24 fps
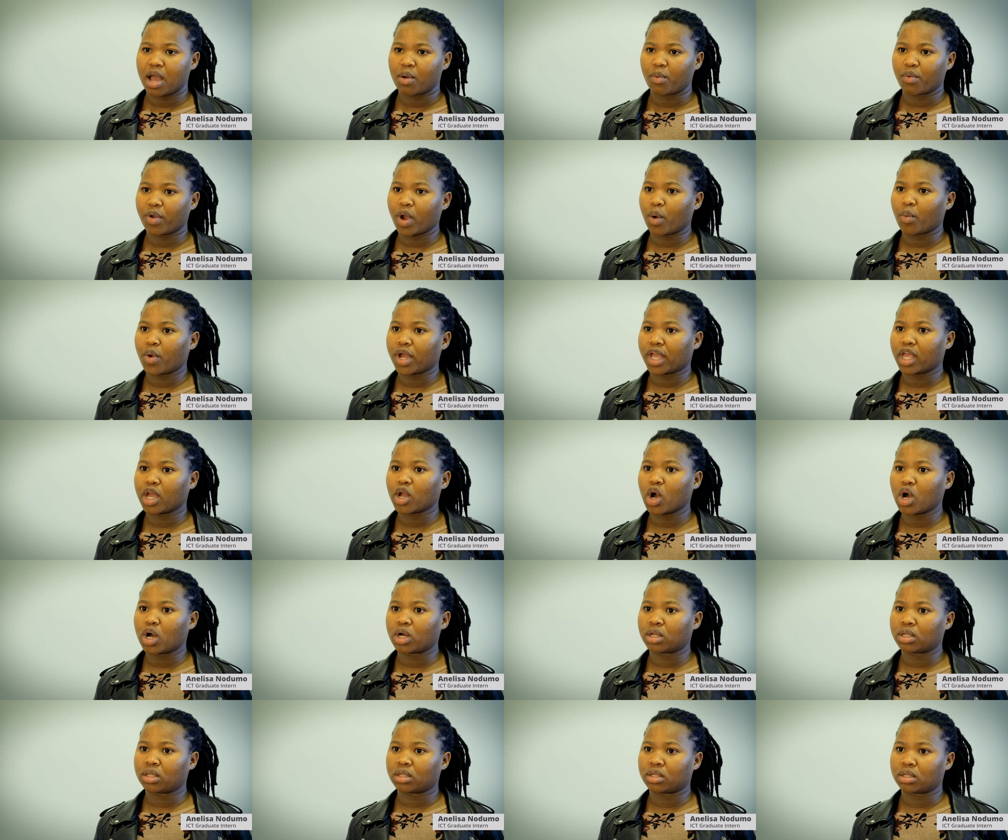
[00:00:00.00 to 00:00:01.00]
we are working
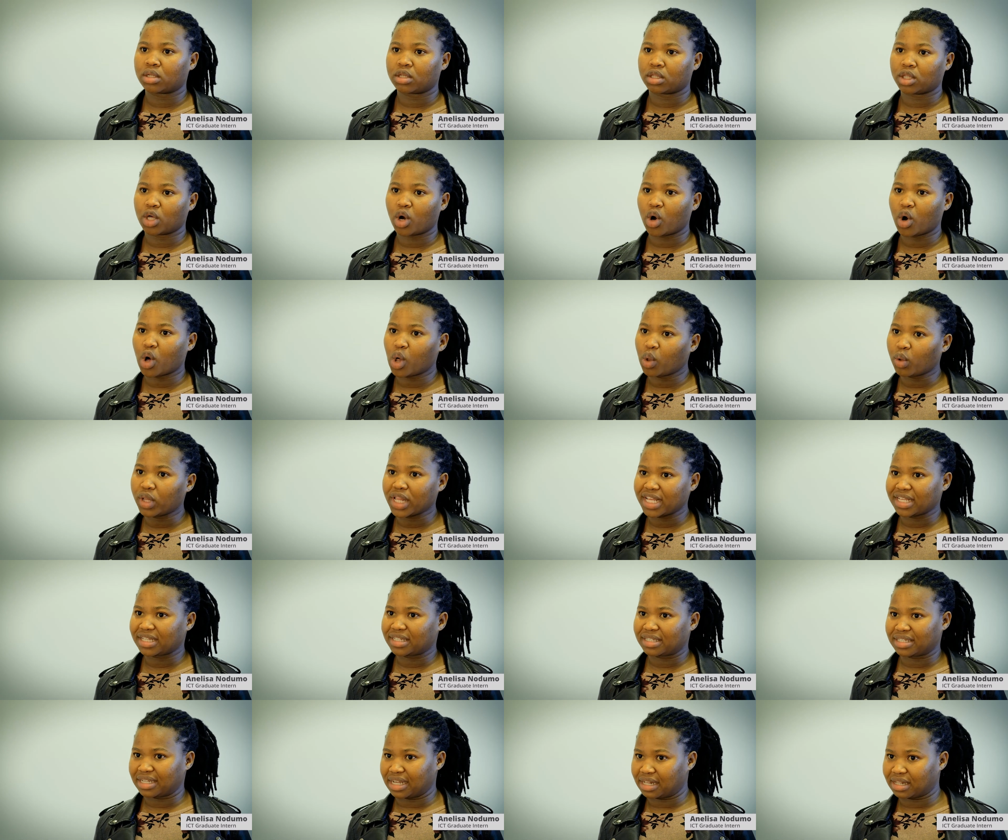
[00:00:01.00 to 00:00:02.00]
on the whole
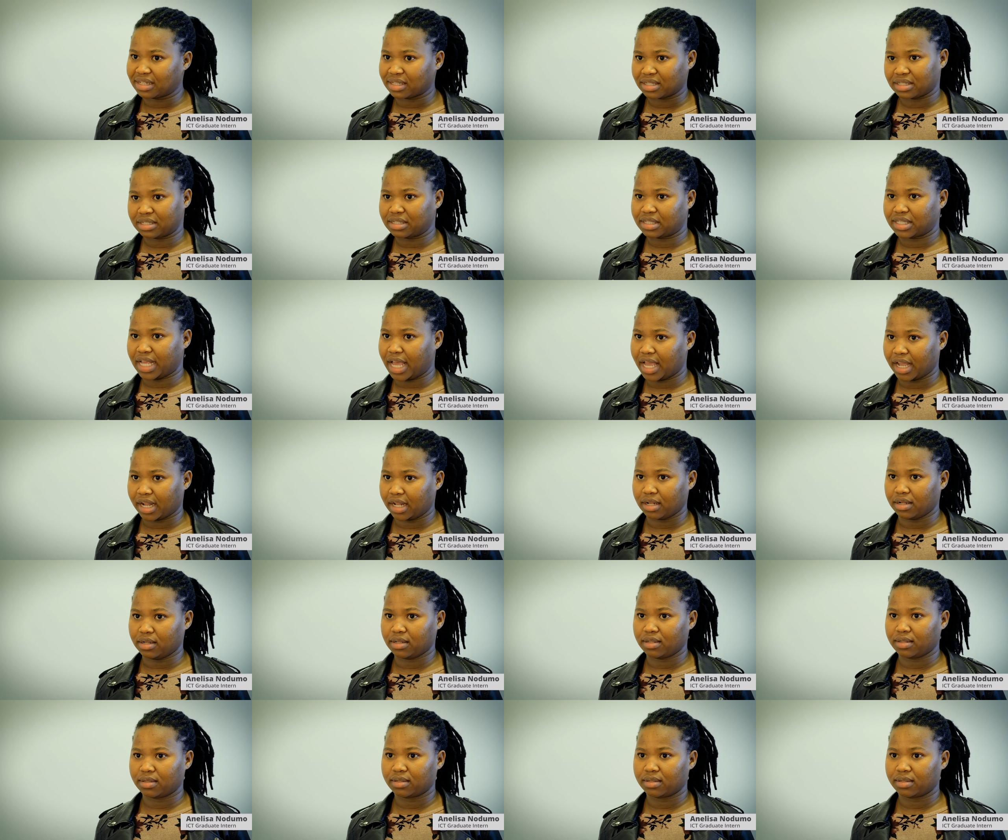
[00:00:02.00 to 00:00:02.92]
SDLC cycle.